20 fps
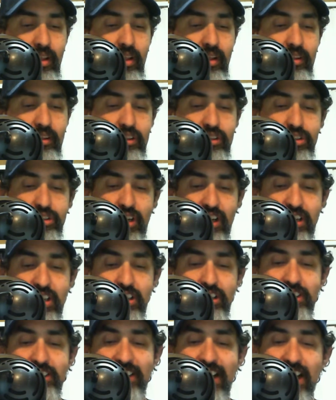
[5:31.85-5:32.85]
The
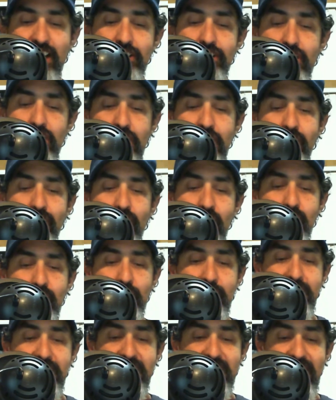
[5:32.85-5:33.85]
trainer is at
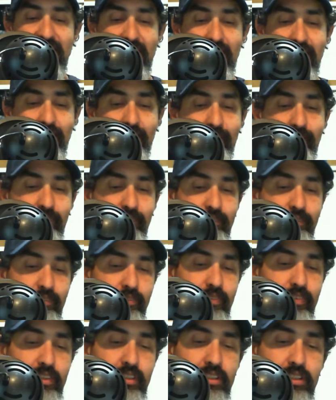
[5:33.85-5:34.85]
31%.
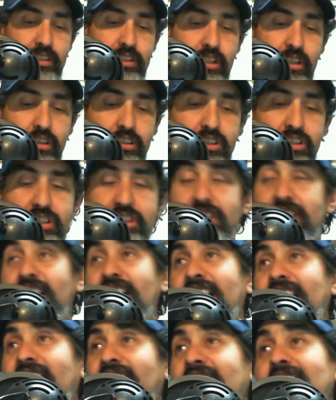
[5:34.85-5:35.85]
So you
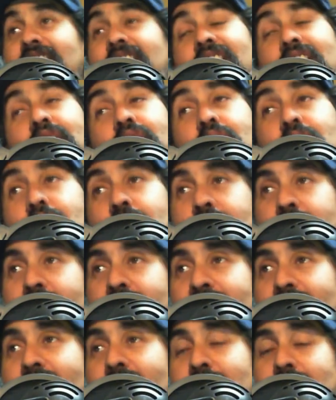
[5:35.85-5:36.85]
see it. The
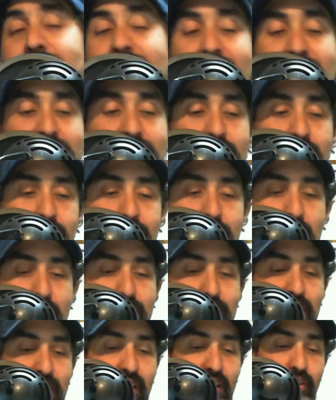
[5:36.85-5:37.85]
combination may
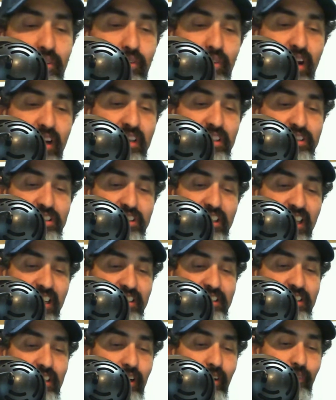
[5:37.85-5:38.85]
be a great
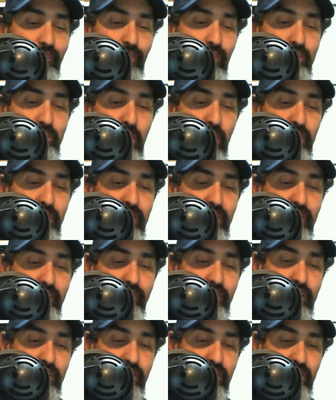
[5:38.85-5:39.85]
chance here for both of
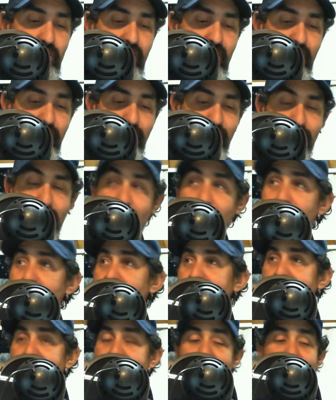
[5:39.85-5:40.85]
them to give a
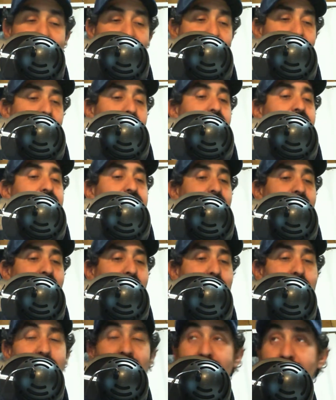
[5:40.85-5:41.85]
good shot. So
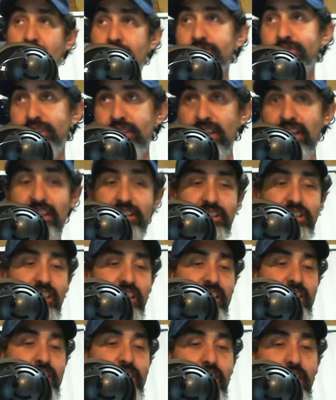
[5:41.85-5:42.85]
again, my top selection
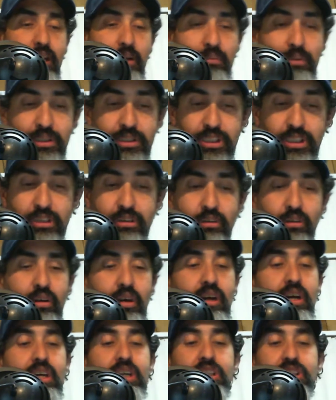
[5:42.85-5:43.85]
is the number 2,
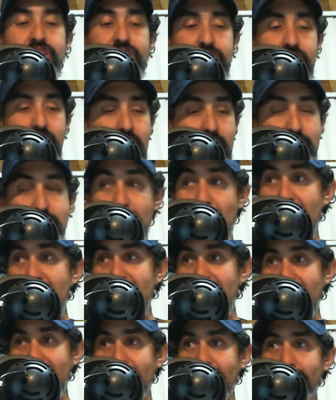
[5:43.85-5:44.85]
Student
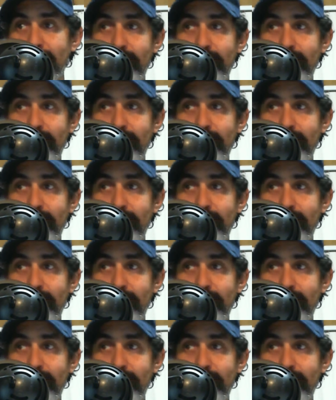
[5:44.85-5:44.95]
Body.